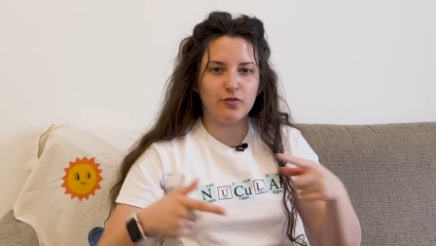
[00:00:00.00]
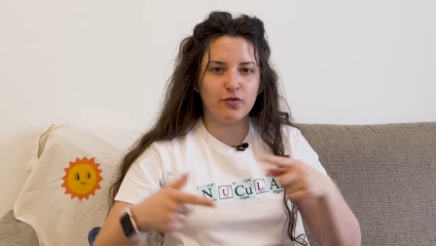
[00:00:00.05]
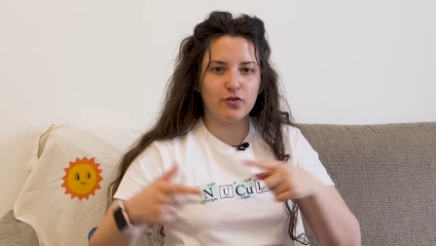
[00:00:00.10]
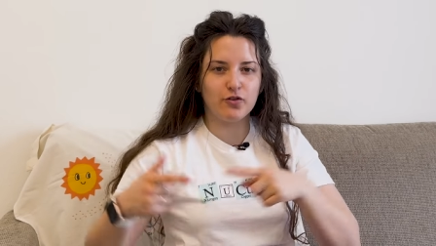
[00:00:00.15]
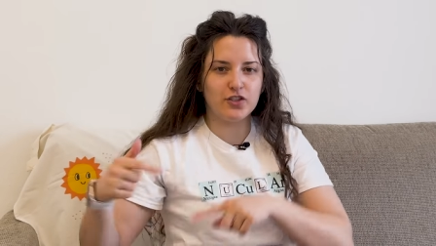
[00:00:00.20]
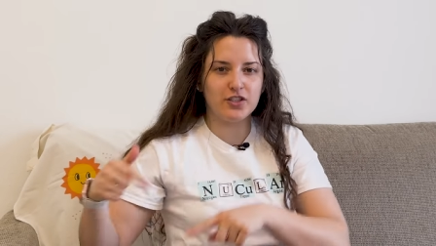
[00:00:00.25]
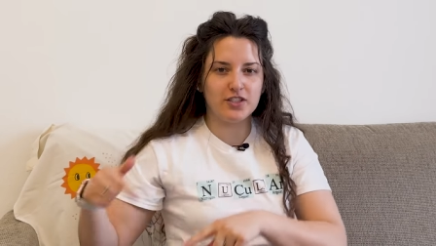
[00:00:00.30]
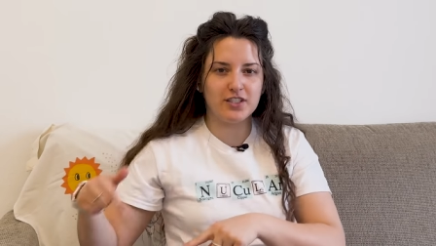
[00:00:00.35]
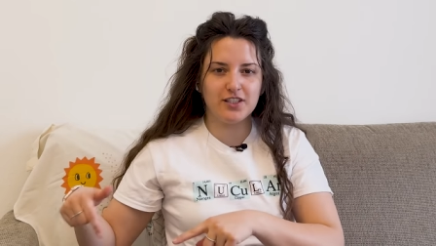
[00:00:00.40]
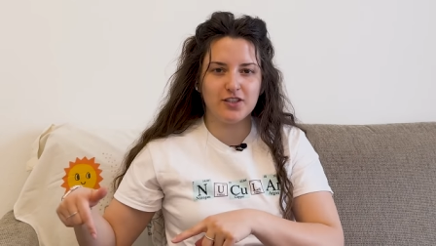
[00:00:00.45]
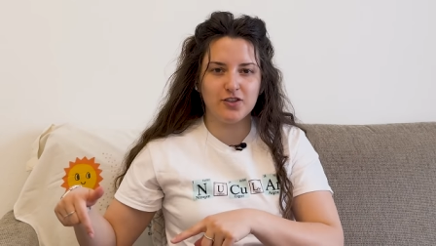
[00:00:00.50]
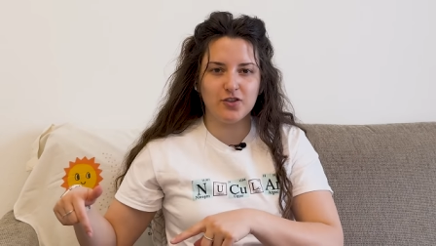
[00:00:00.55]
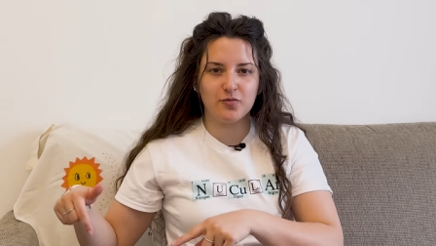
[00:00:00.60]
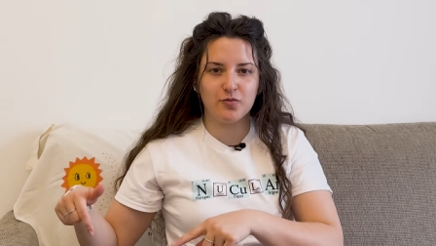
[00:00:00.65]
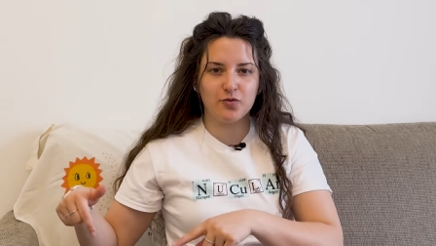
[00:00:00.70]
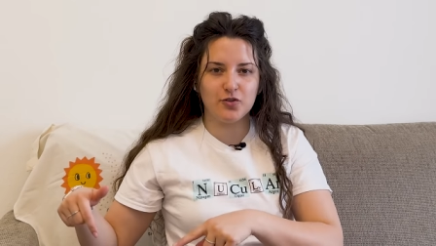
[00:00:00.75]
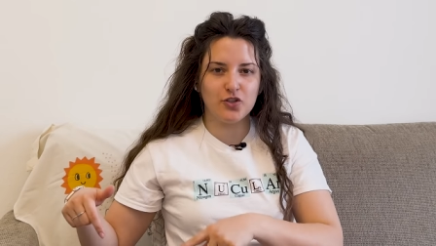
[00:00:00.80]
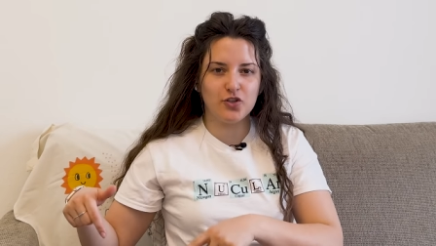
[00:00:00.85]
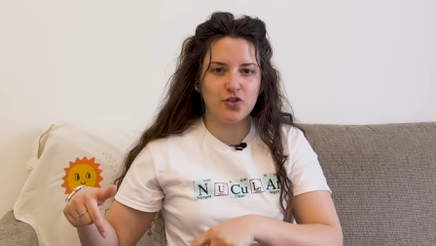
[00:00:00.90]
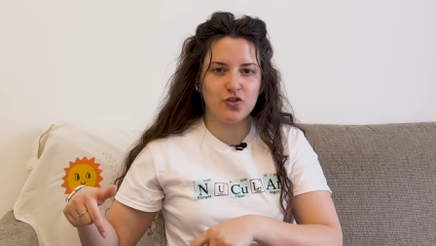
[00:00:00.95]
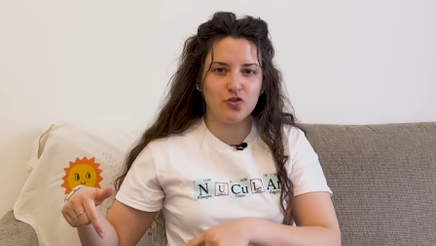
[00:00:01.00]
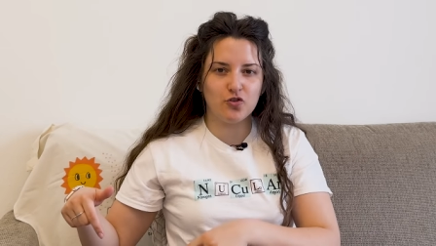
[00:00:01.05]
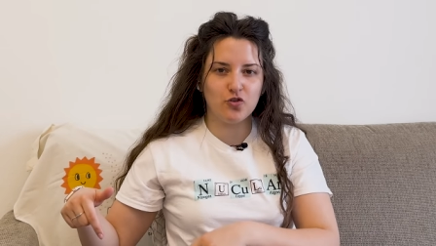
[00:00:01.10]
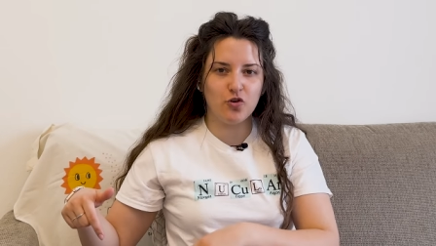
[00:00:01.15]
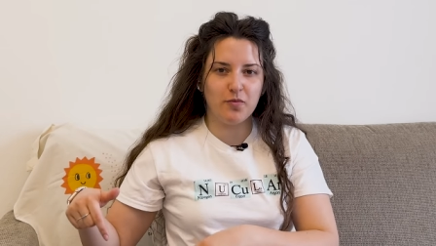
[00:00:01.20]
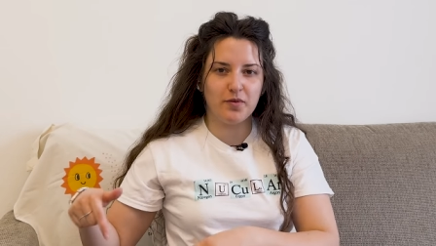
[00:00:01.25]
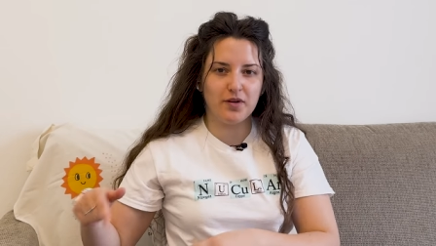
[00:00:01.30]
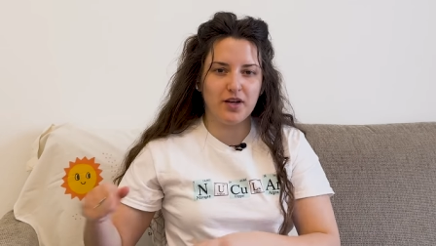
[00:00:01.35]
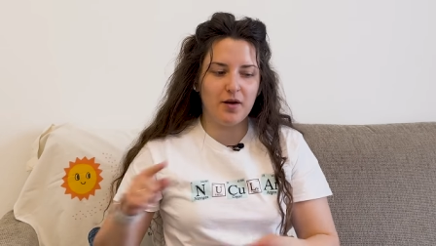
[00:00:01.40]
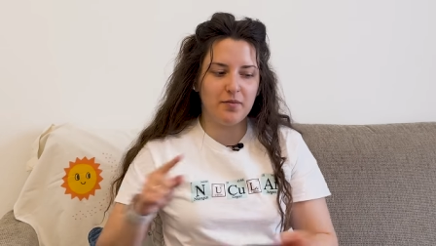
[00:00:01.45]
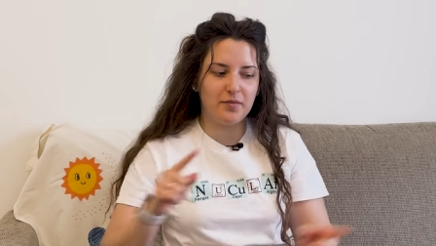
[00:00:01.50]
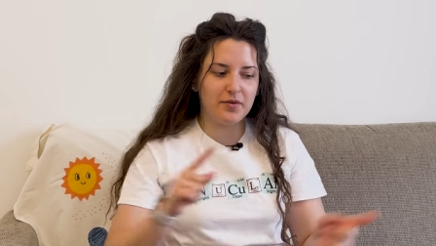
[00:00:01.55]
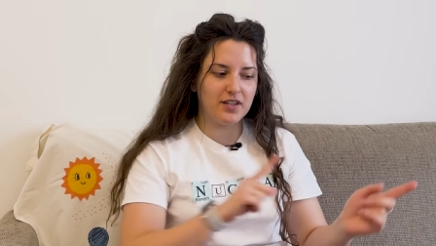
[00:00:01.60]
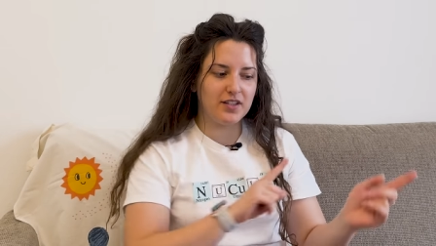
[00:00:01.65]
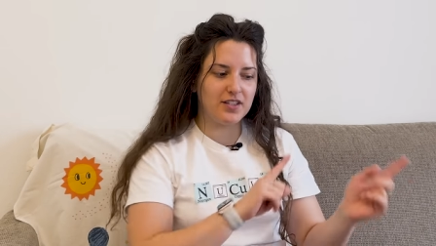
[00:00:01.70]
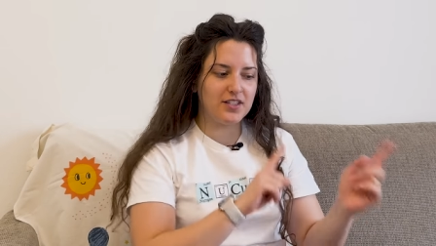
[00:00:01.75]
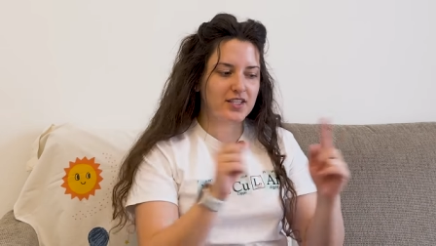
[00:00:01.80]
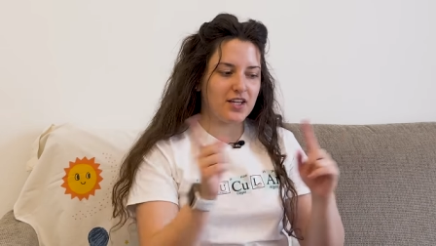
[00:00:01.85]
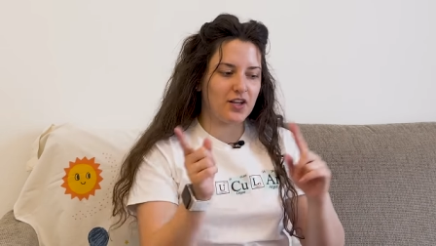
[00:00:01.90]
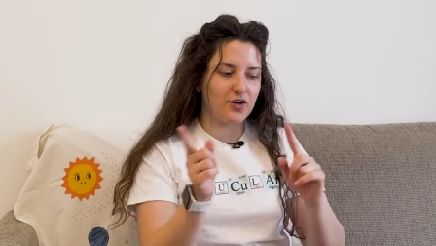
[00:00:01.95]
for the senior position to open up?
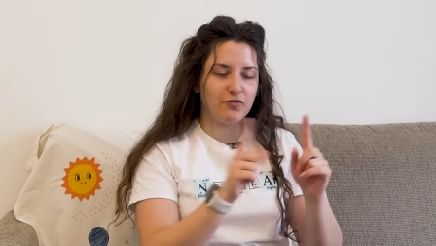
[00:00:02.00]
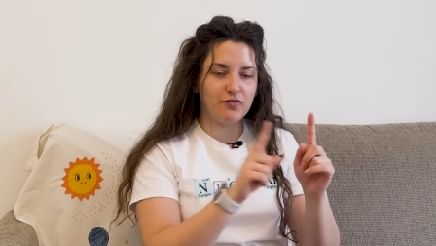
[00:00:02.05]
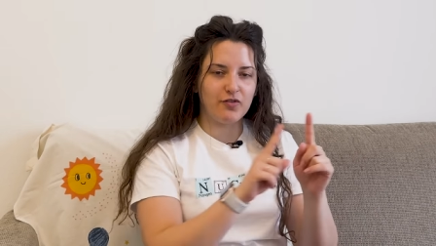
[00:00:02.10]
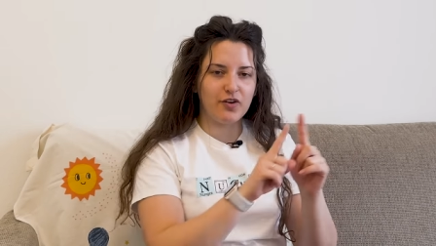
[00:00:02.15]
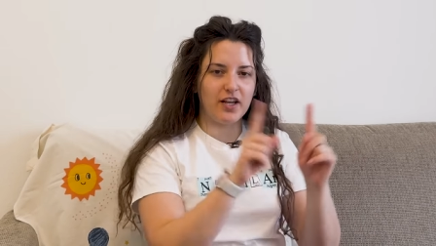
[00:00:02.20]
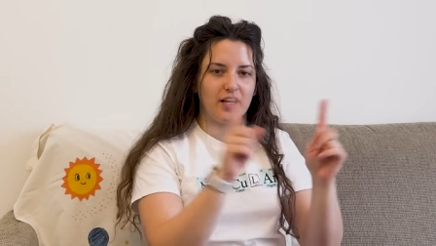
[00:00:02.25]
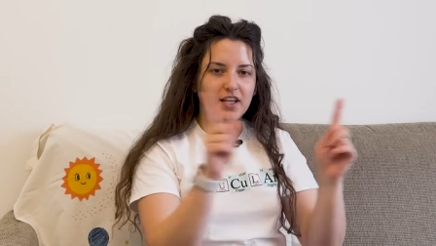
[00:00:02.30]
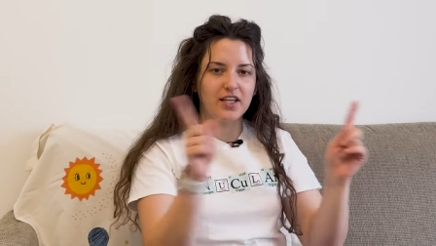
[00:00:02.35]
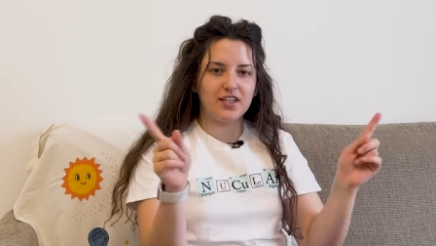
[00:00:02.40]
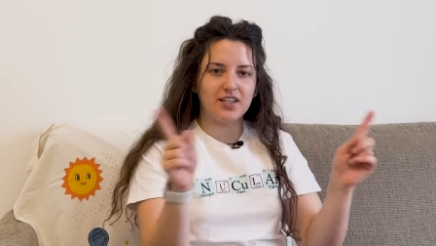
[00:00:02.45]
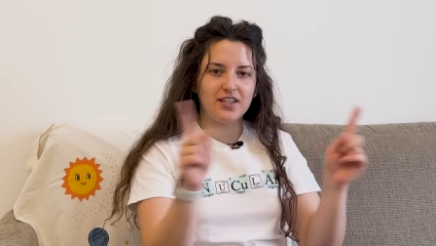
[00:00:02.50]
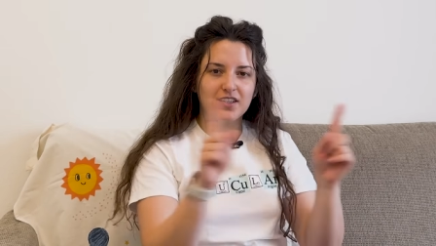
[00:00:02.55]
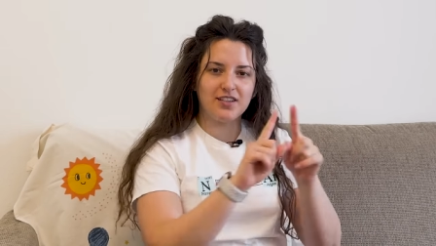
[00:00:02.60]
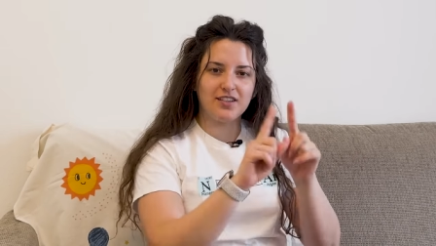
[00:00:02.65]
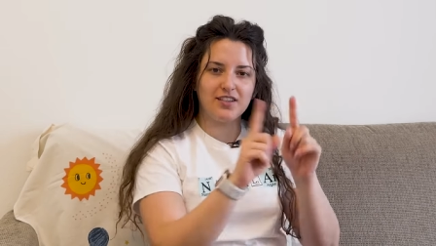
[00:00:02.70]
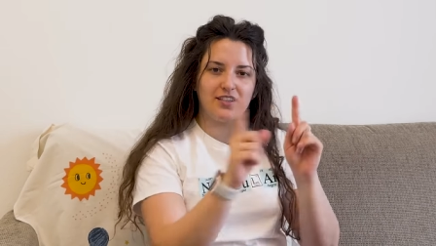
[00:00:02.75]
Because it's kind of like,